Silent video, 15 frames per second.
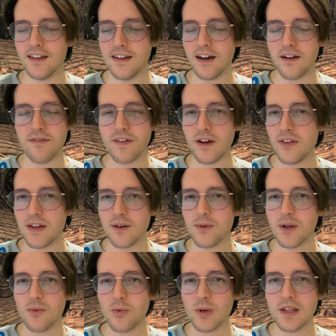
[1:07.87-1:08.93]
I found that
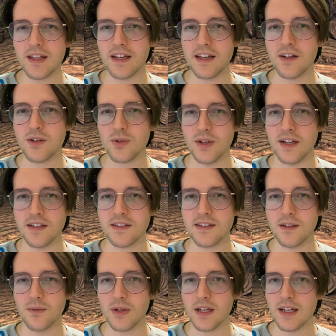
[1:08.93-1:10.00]
one really
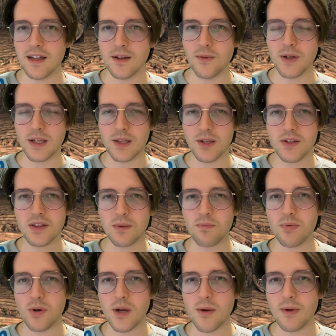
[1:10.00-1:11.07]
interesting. When I look at the
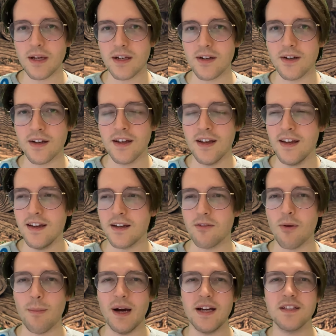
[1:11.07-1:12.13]
pre-render, it
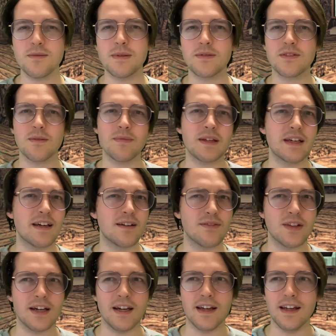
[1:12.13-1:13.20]
reminds me of something out of
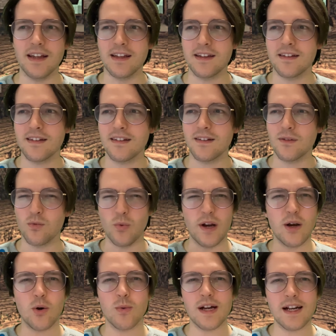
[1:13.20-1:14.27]
like
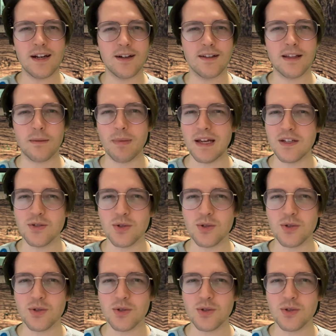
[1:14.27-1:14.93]
Rareware, like Banjo